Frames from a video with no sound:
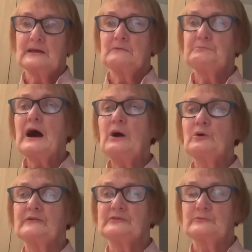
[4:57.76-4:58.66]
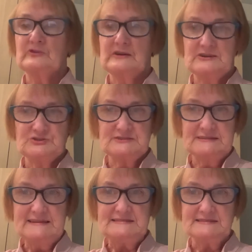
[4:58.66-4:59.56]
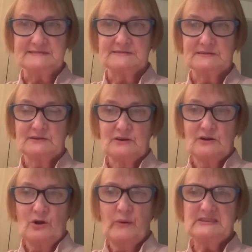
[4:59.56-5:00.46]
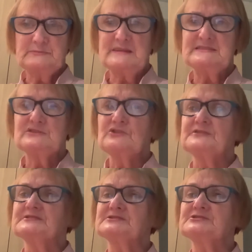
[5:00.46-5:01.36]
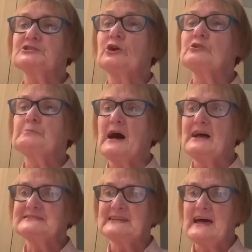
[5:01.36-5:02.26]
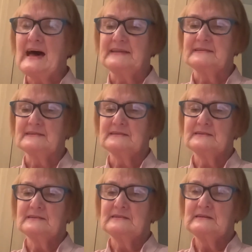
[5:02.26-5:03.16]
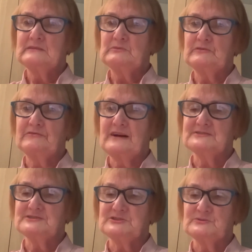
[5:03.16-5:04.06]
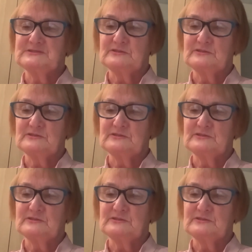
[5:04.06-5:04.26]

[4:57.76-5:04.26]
Power from religious leaders who expected others to toe the party line, but failed to do so